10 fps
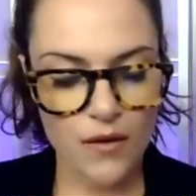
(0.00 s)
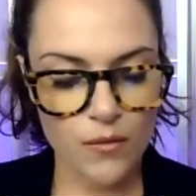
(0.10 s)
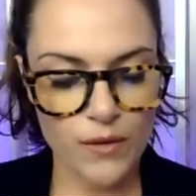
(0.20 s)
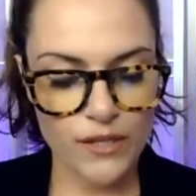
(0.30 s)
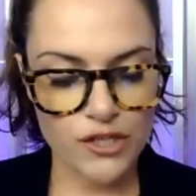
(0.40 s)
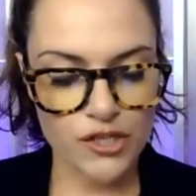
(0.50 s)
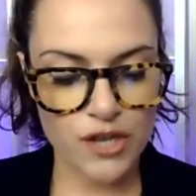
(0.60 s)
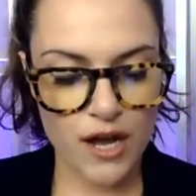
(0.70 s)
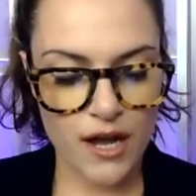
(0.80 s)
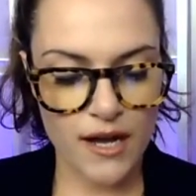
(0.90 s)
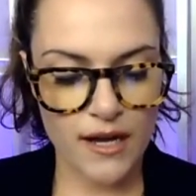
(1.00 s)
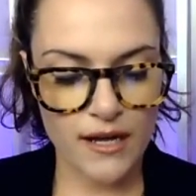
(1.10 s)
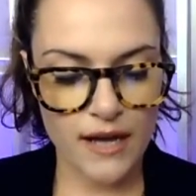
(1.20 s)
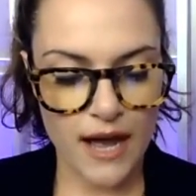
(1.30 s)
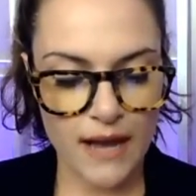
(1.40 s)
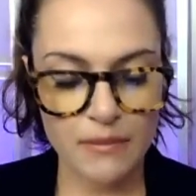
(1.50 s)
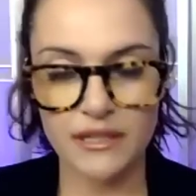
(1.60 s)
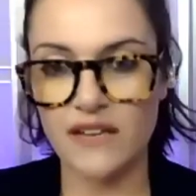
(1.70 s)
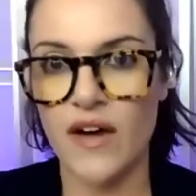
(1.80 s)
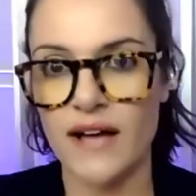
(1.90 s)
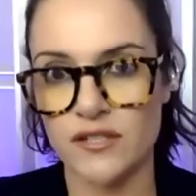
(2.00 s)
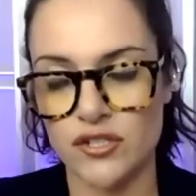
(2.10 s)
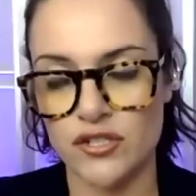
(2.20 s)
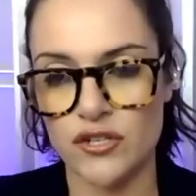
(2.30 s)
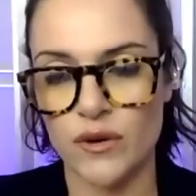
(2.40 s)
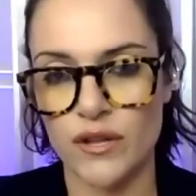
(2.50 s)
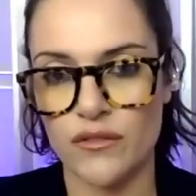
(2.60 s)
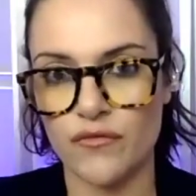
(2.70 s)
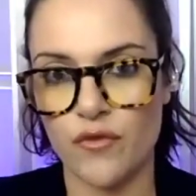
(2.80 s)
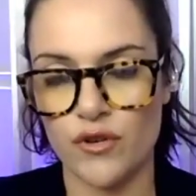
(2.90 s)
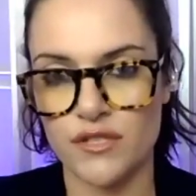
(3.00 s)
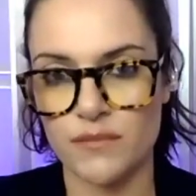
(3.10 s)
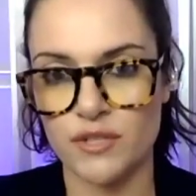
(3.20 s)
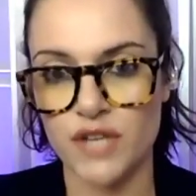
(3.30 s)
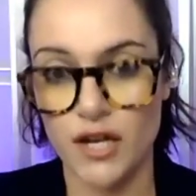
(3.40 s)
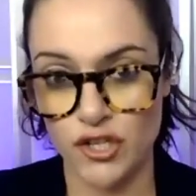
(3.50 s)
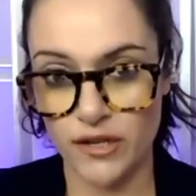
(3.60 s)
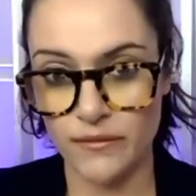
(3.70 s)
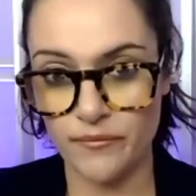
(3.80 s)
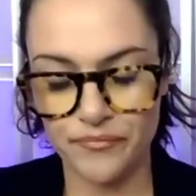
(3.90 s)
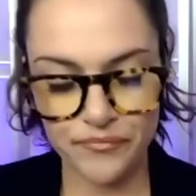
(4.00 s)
which uh, I believe has to do with forcible touching.